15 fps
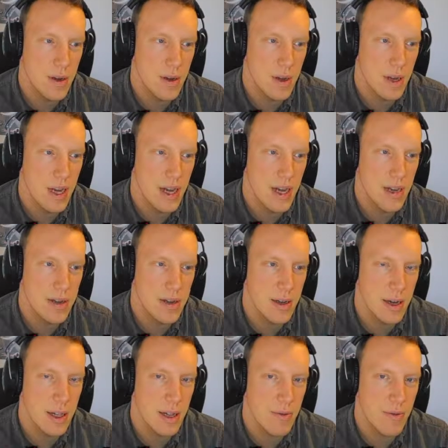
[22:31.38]
Ah,
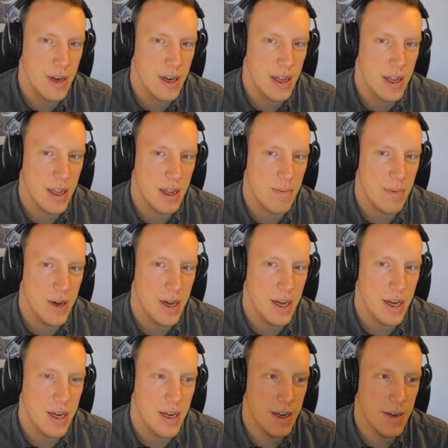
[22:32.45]
I'll rather keep
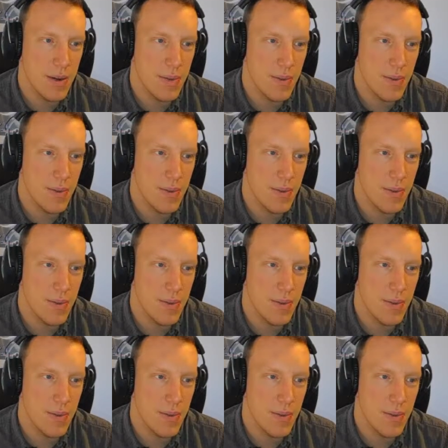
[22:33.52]
mine and,